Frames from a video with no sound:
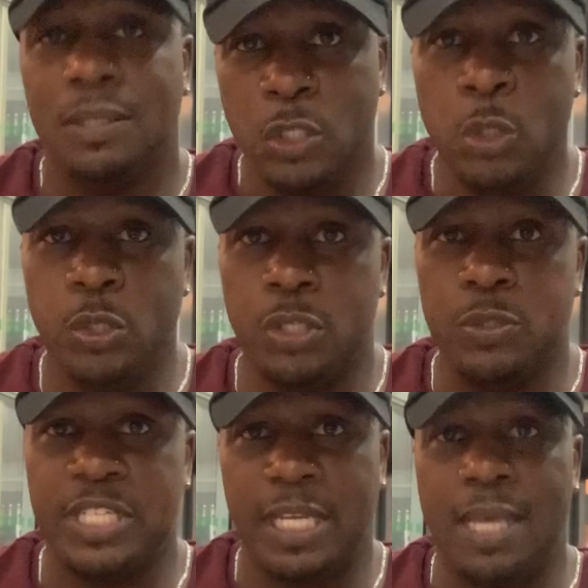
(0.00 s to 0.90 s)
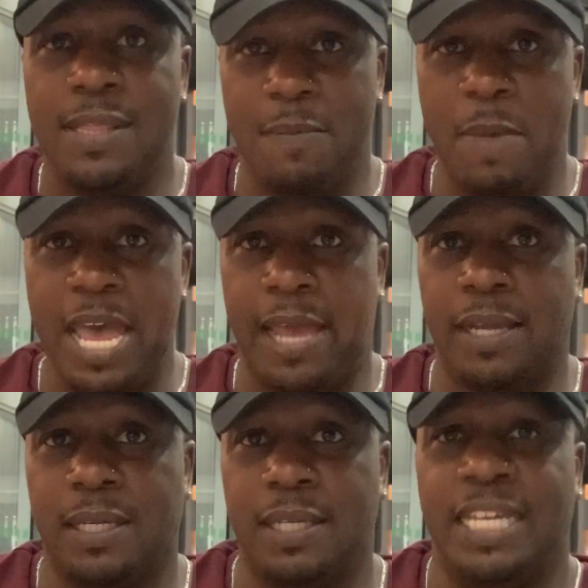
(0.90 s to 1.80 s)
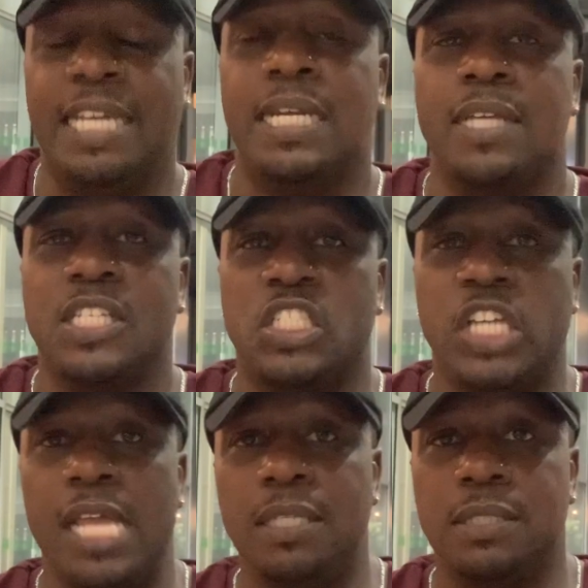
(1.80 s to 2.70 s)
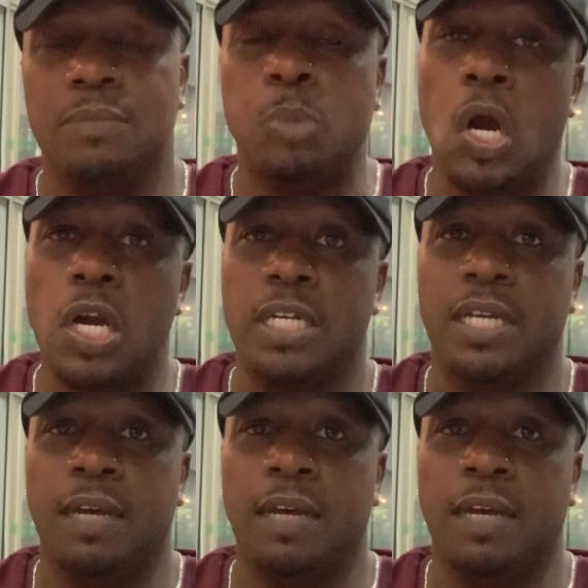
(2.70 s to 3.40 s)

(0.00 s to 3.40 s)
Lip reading: you use it in the back. Now the challenging part